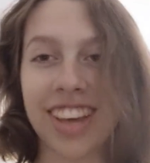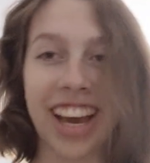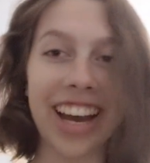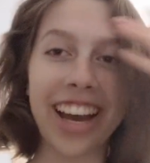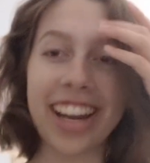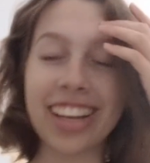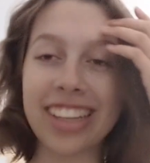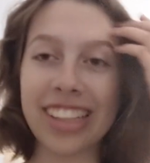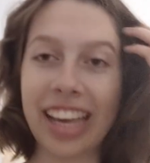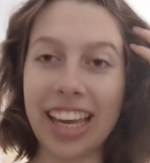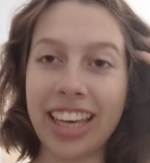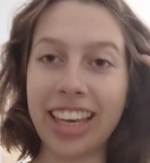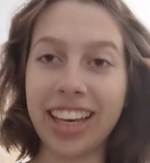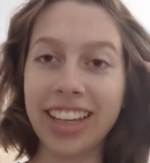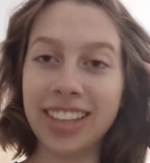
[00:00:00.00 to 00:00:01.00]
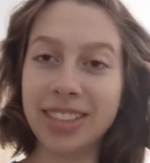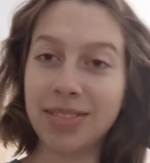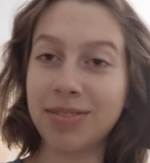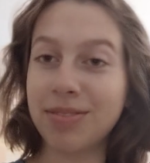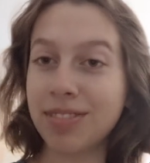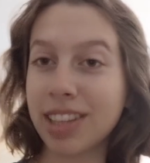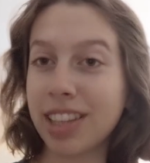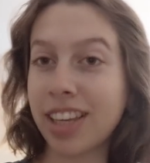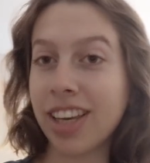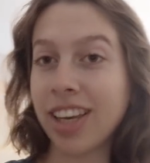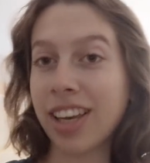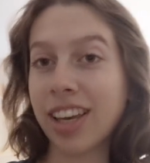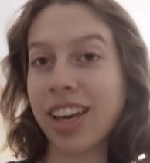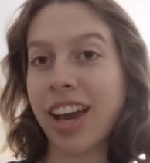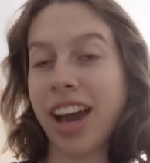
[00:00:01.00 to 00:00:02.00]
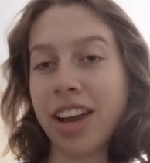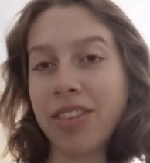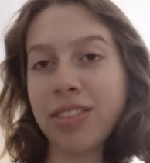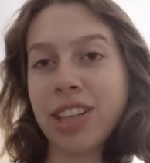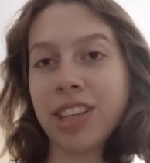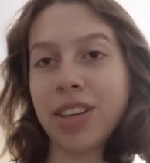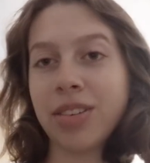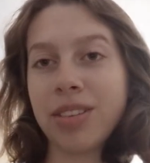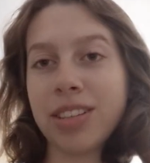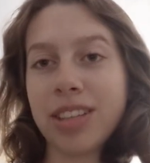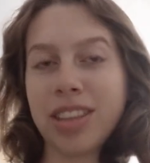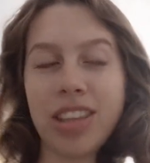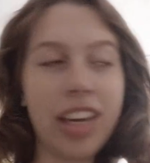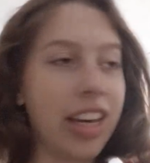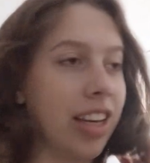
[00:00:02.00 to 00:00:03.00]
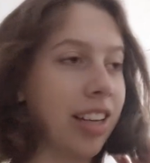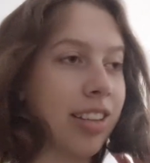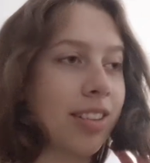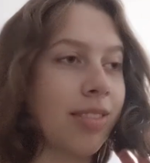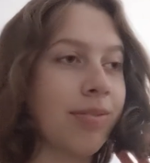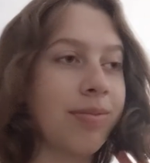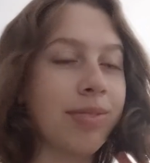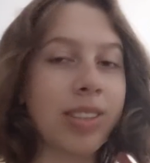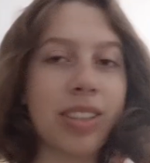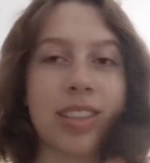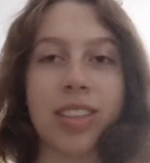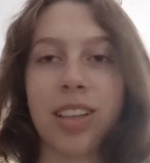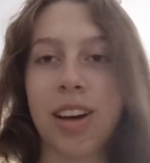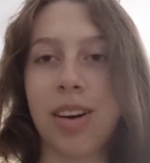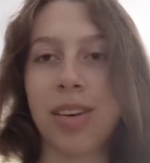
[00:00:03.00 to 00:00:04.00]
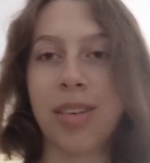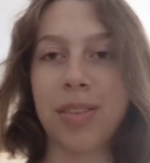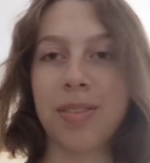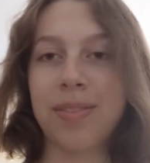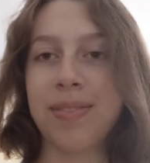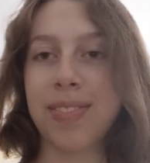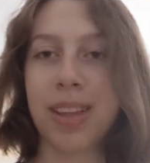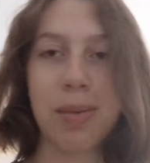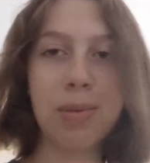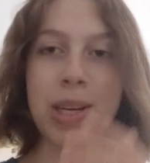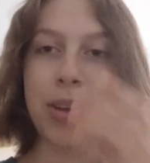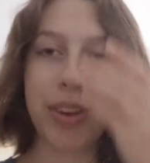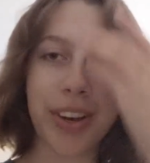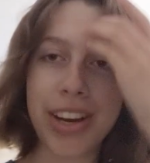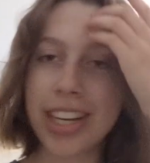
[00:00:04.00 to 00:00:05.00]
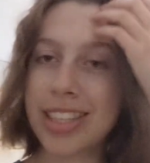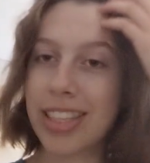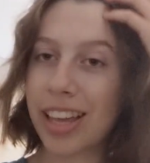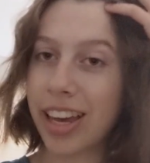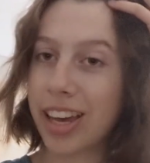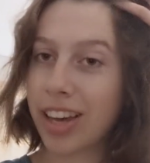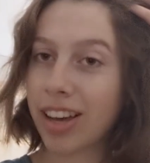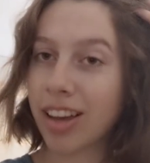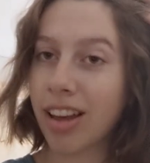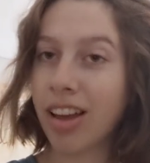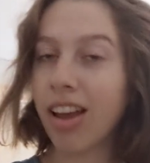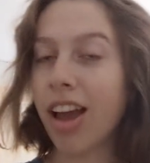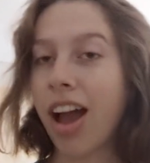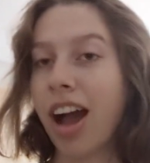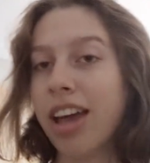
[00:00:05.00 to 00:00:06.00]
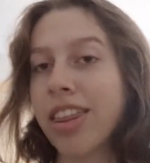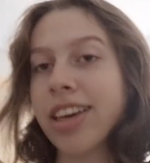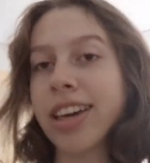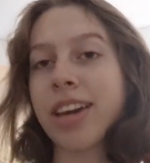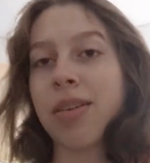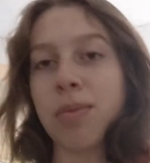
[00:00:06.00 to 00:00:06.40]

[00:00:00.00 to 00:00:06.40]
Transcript: I kind of like it. I don't really know what to think, so let me know what you guys think. I think